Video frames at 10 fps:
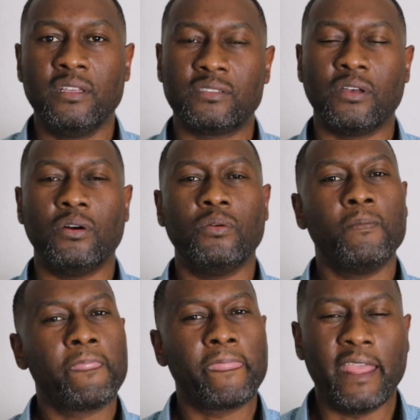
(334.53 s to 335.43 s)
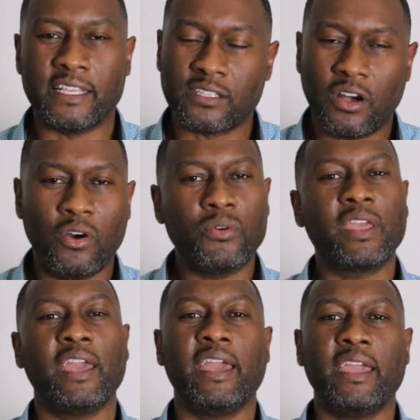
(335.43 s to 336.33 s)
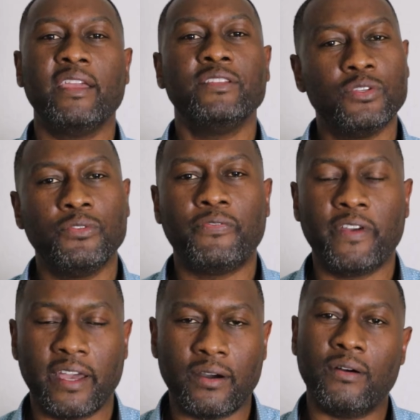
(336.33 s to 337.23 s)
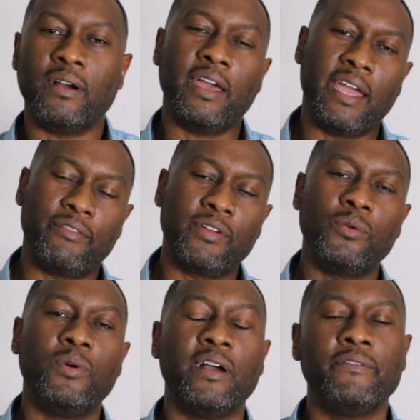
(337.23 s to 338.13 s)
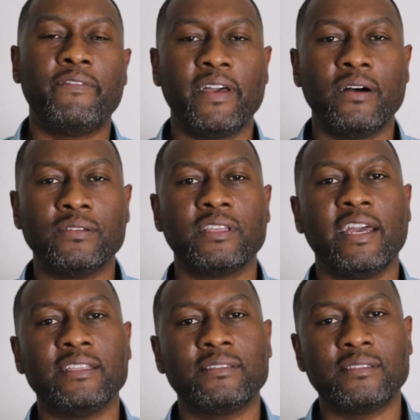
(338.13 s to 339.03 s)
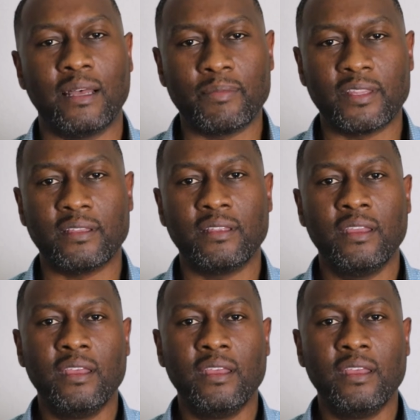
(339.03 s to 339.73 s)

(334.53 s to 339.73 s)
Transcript: So it's okay to fail. Everyone fails at something.